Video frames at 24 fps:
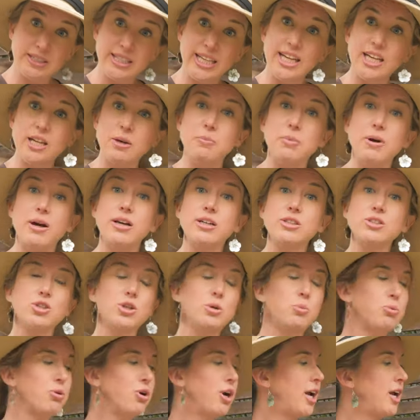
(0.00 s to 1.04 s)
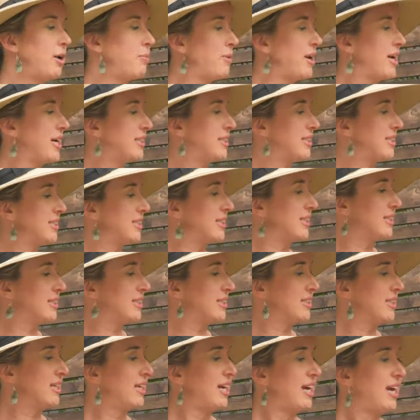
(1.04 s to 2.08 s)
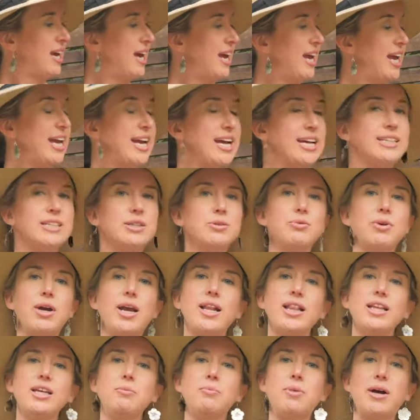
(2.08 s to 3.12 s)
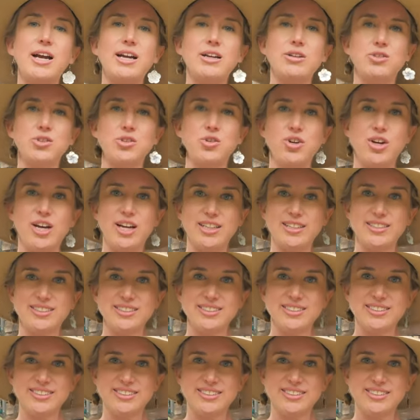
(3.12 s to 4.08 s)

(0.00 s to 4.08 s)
ladybugs, or praying mantises, and it readily biodegrades.